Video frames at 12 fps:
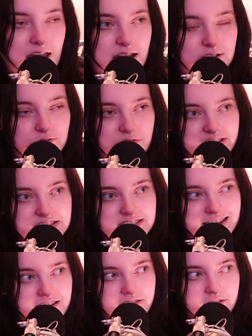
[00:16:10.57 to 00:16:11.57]
And I don't think there's
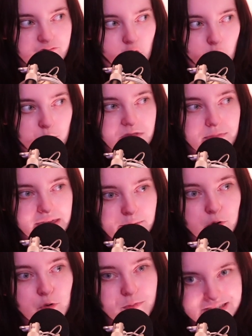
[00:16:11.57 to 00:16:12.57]
anything wrong with
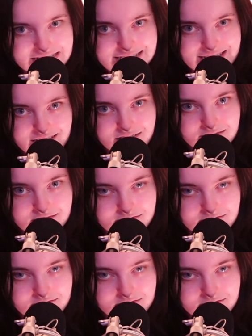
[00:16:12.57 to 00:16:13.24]
people pleasing